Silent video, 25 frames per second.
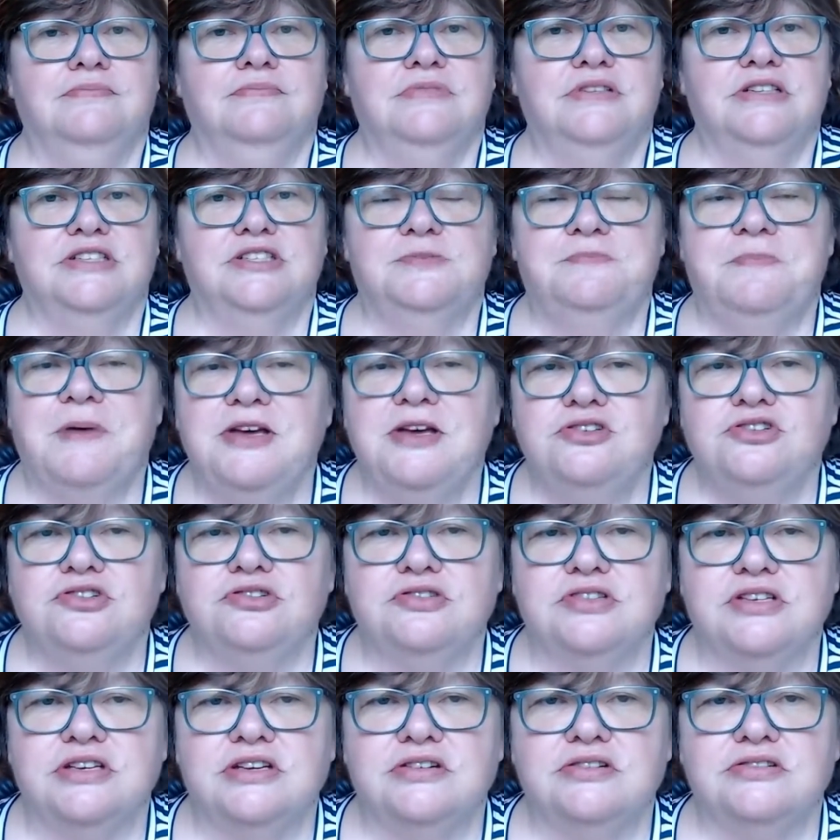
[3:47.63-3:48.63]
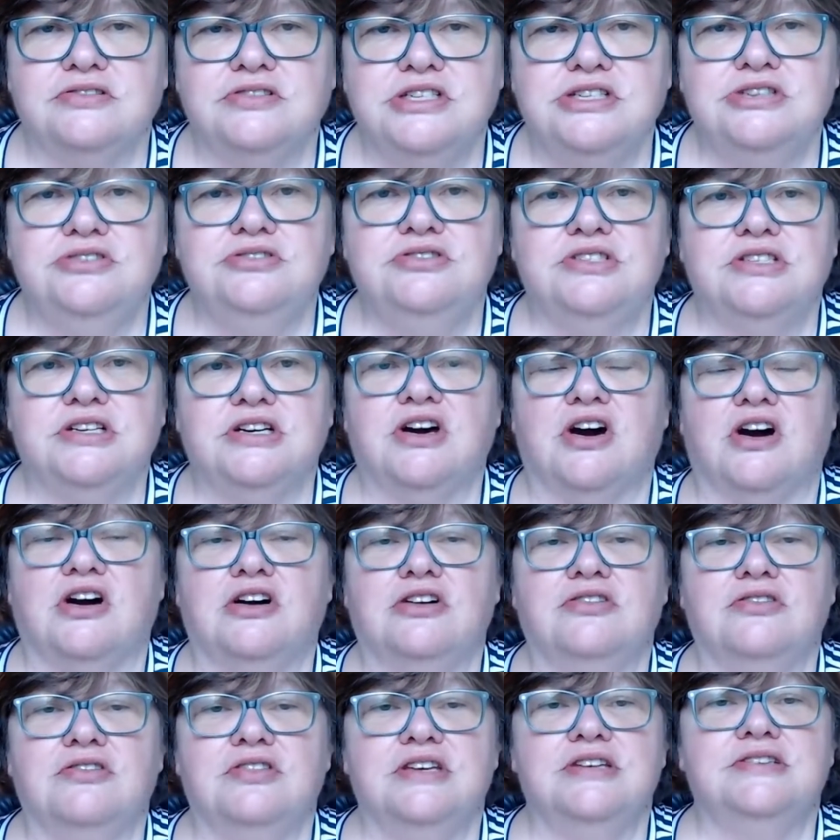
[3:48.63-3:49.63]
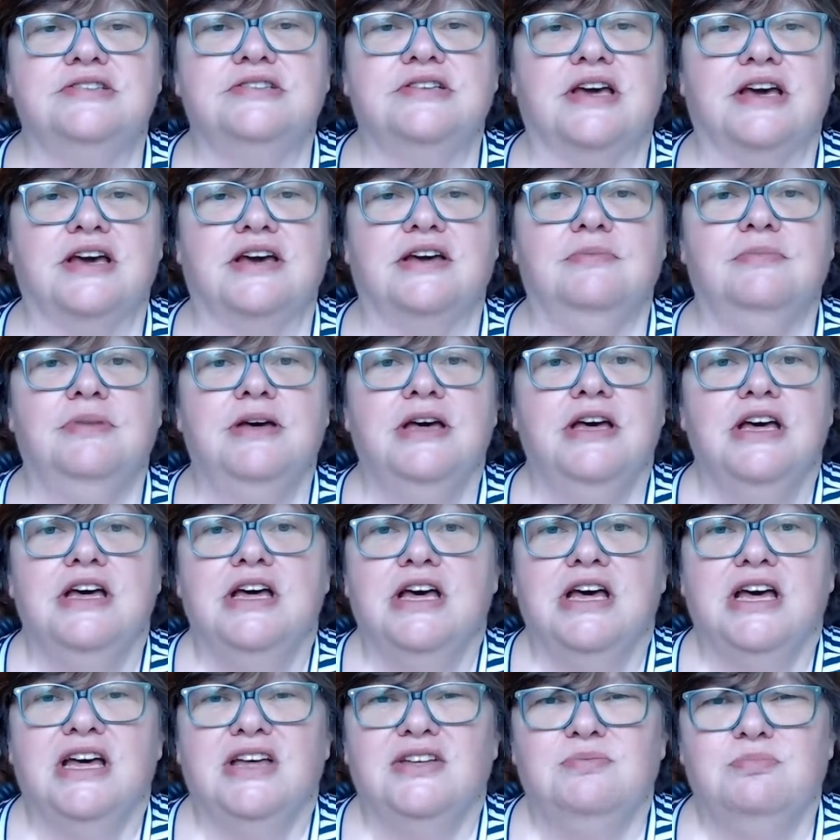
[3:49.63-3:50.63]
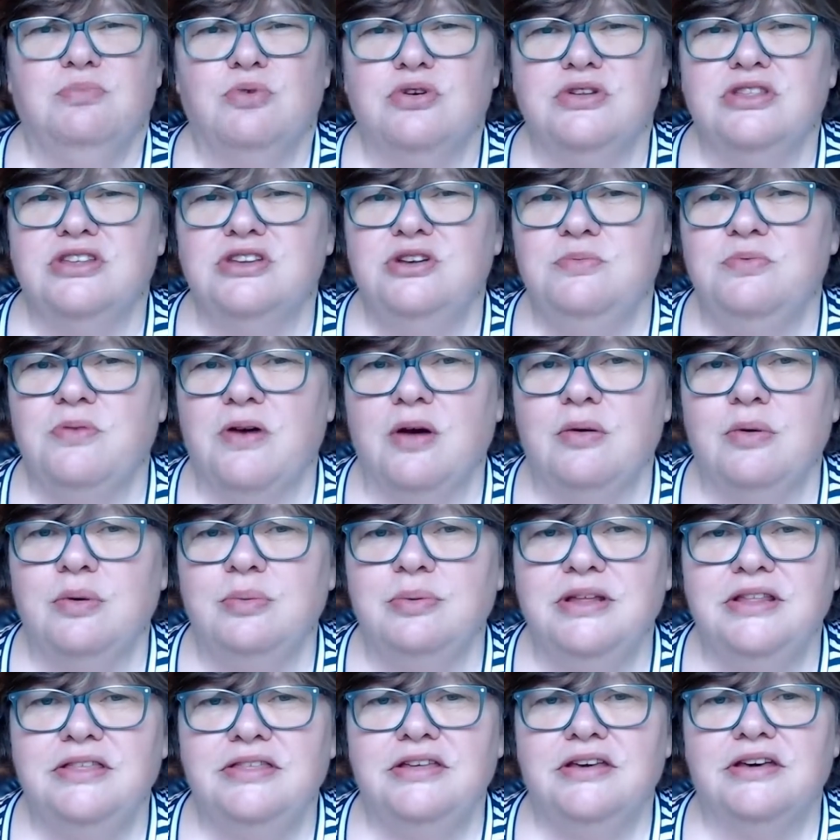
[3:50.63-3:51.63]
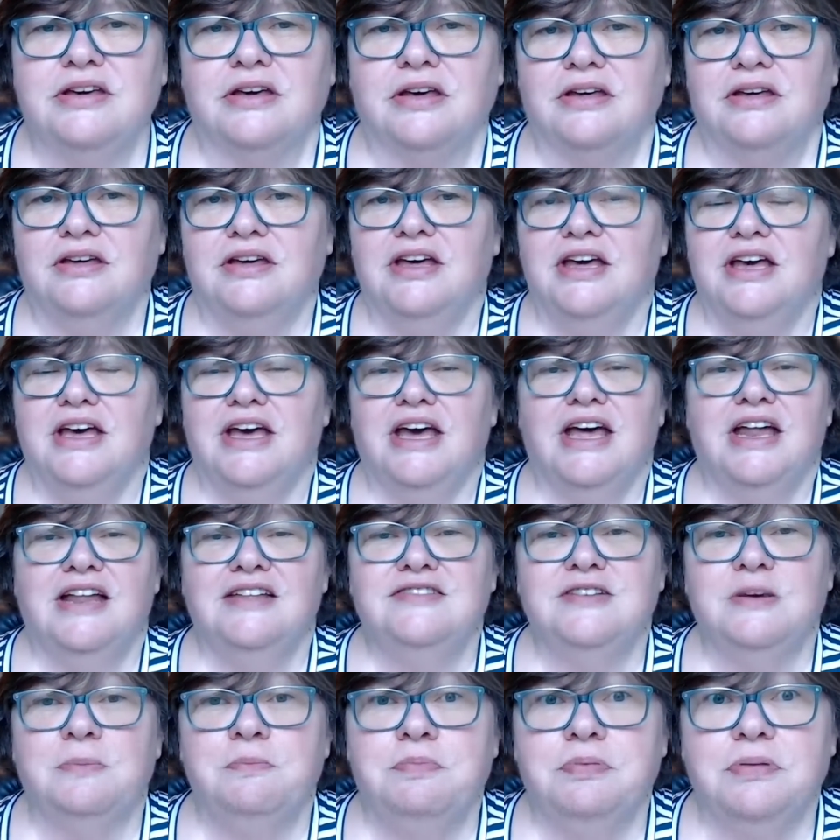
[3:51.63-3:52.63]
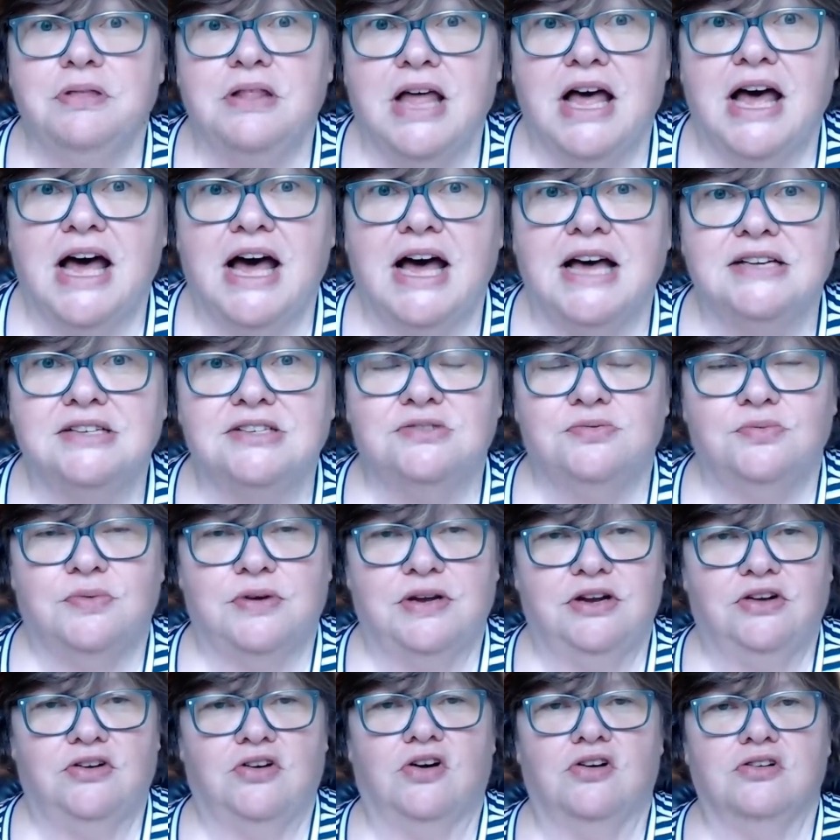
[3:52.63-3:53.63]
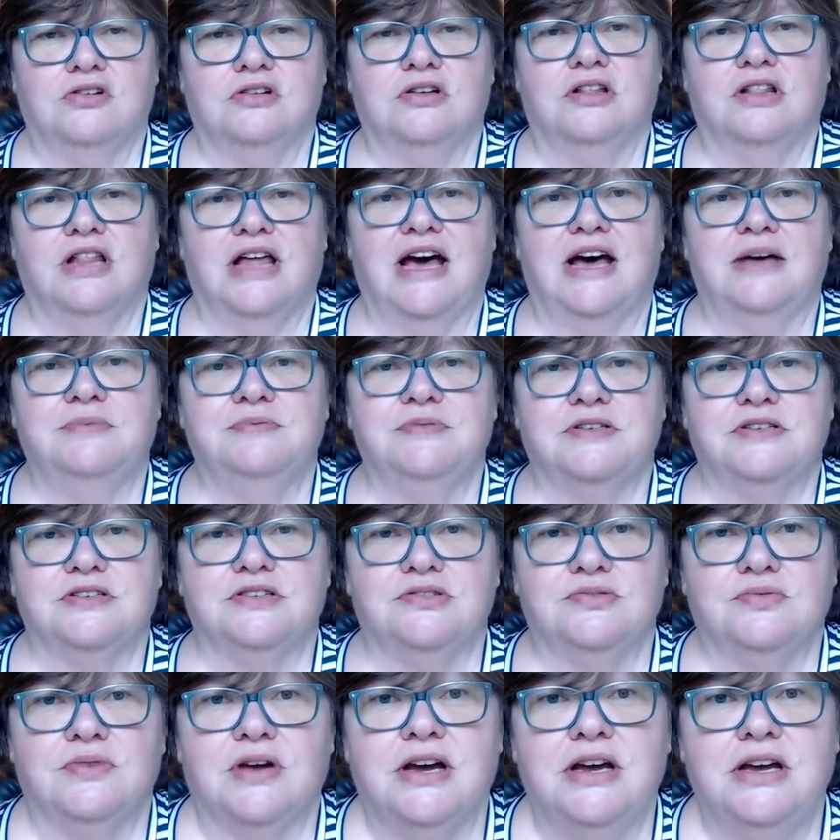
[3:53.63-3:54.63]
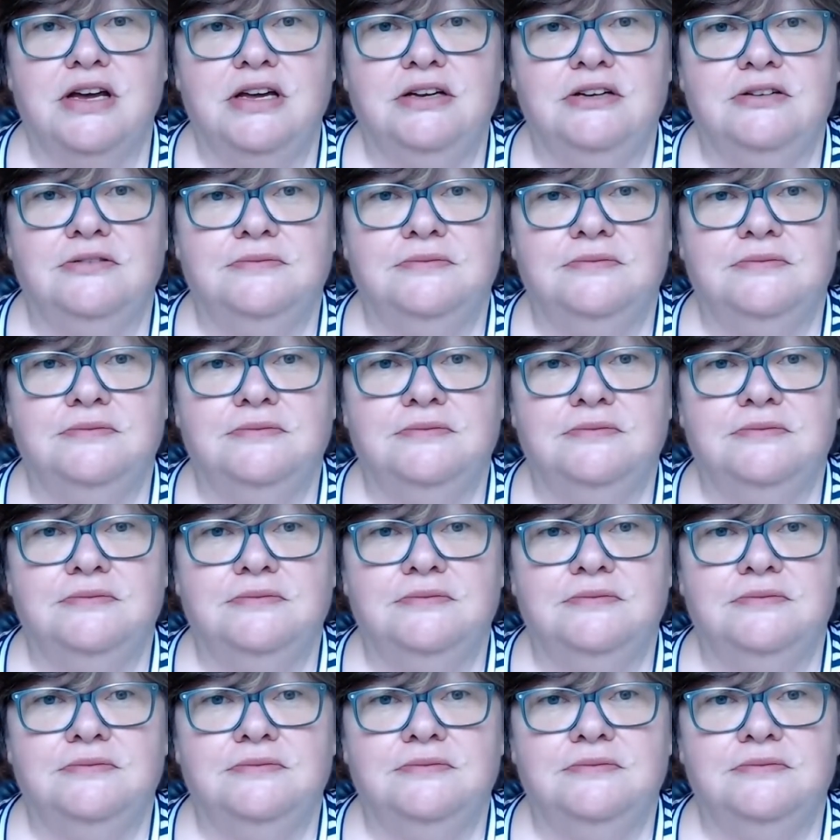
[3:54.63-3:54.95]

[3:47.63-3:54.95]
The spatial skills used to conquer this game is more than you probably think, and it's a blast when it all collapses, right?